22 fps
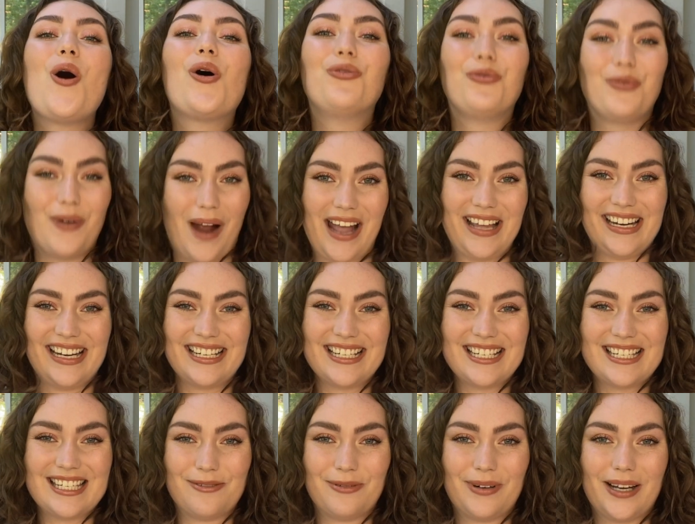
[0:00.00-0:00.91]
right
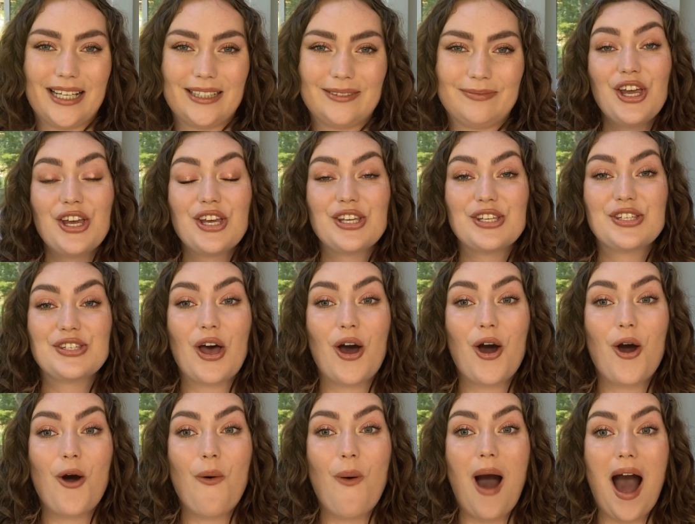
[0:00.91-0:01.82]
into it.
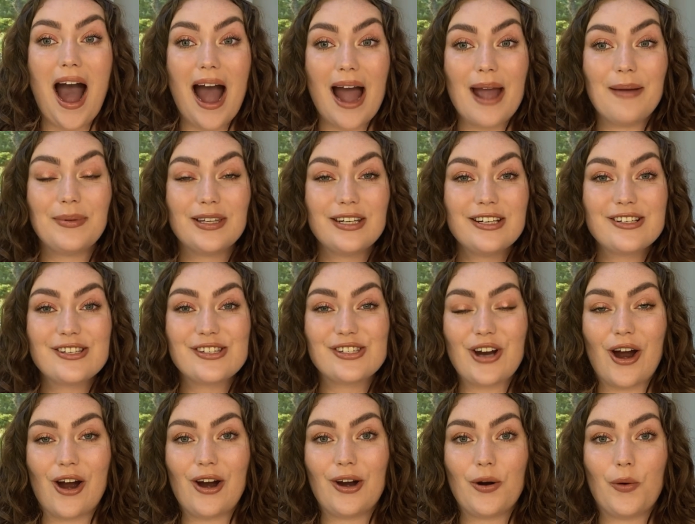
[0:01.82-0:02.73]
So I'm gonna
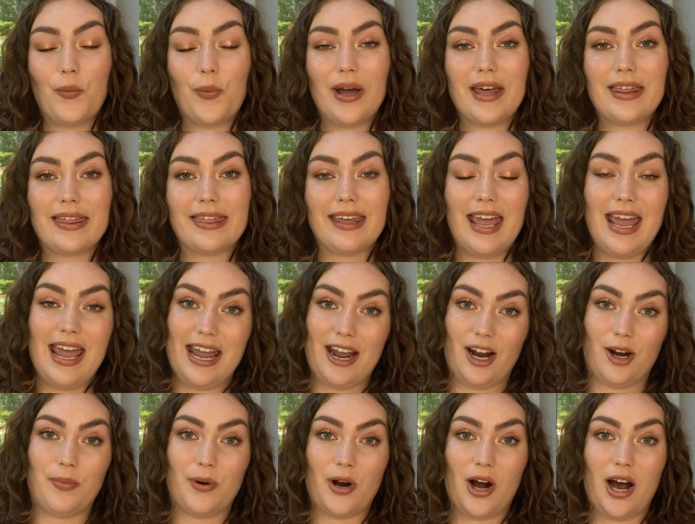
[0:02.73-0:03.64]
start with
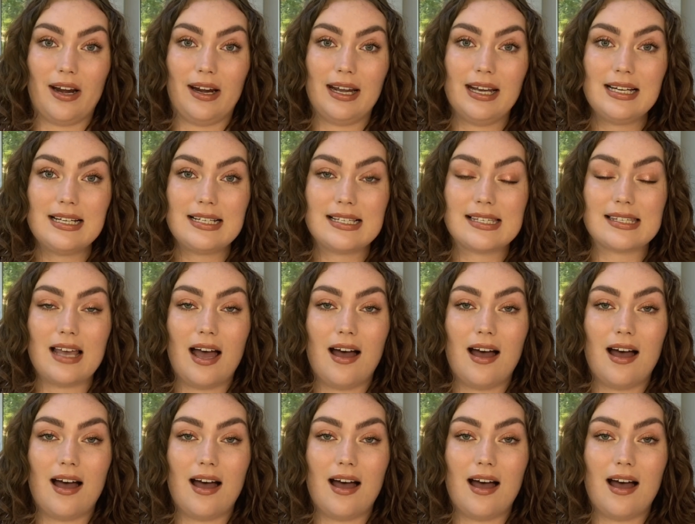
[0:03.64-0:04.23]
hair products.